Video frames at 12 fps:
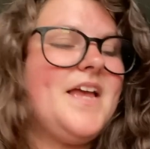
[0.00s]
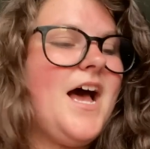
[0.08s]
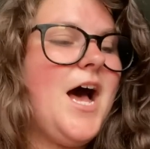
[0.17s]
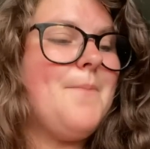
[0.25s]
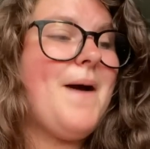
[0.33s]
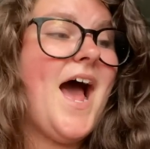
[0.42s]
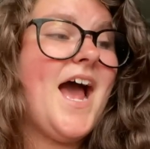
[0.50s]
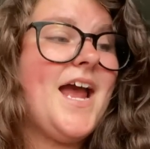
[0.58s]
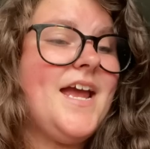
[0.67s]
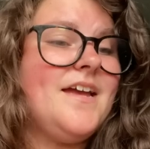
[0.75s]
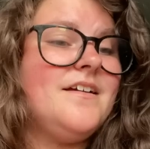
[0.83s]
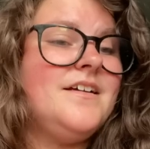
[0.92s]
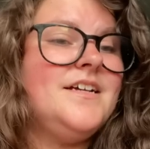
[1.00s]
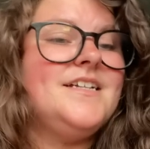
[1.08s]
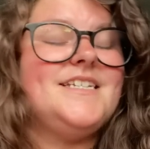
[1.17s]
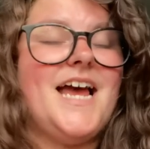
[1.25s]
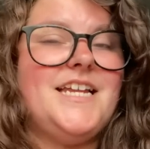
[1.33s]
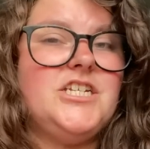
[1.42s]
Um, I
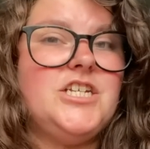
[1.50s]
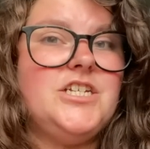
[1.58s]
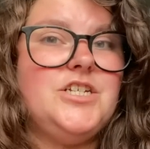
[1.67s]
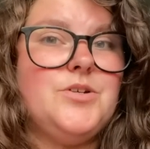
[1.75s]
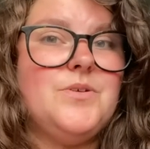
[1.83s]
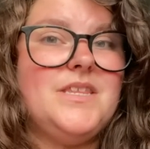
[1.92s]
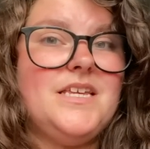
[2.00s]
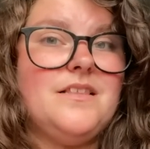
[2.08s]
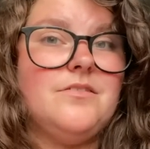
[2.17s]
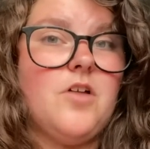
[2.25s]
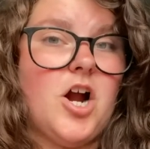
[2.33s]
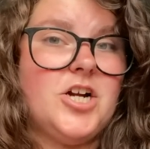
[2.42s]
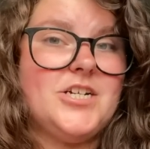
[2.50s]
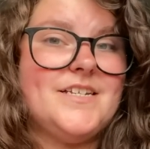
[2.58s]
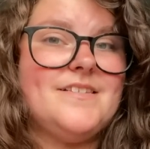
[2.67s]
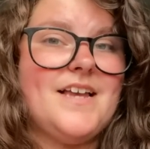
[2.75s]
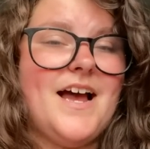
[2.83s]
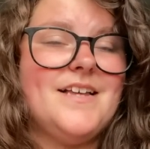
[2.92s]
tend to do the
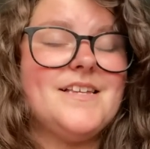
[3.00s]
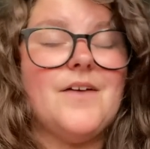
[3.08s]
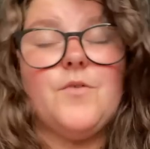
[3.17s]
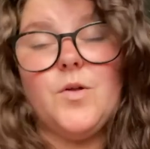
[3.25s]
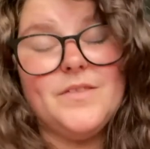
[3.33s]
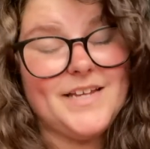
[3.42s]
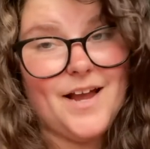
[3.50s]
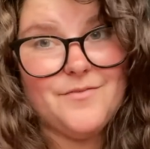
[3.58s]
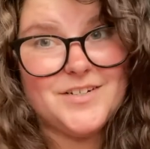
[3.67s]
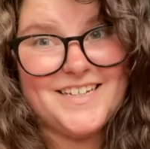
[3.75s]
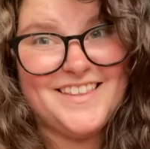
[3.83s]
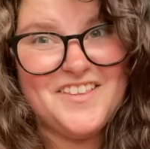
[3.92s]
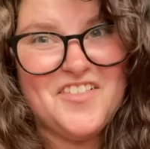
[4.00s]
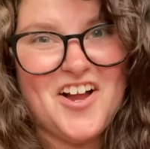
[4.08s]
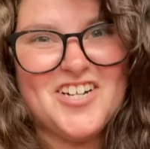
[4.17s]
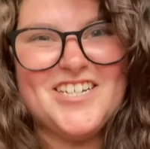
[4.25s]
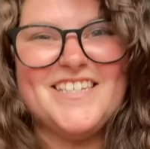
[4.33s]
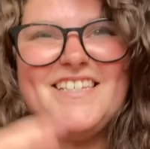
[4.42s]
largest size. I've only ever done the
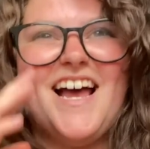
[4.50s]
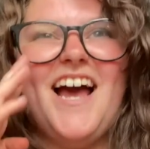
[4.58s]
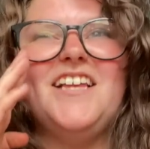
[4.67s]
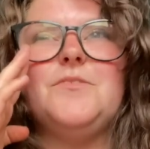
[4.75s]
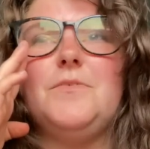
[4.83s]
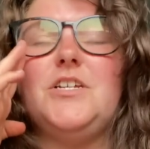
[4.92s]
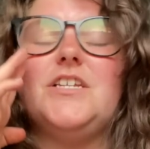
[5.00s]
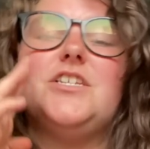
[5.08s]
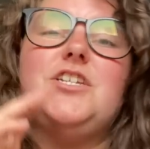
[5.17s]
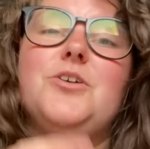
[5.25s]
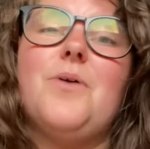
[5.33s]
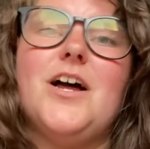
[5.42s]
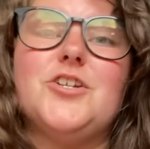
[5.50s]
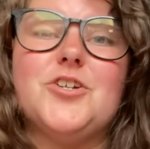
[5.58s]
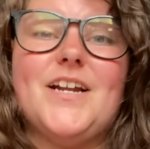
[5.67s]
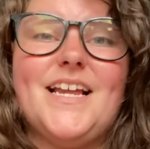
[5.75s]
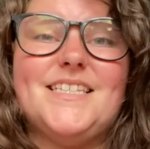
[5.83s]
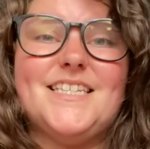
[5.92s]
largest size, which is
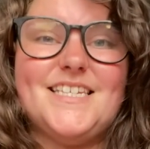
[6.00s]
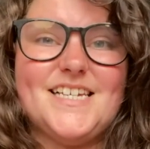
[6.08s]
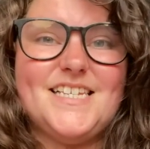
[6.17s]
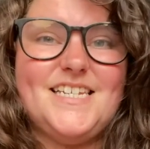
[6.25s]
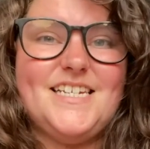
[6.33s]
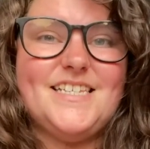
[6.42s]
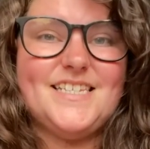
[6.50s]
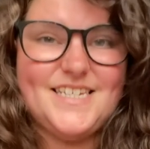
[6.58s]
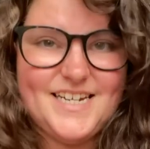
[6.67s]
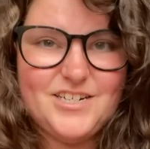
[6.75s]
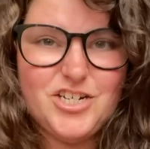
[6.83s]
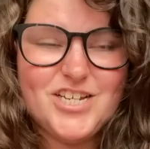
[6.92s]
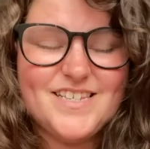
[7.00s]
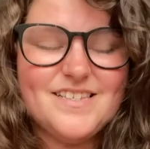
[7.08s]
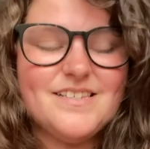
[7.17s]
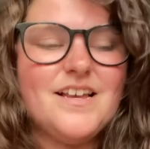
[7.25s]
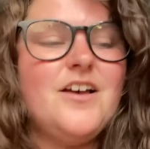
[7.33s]
260 stitches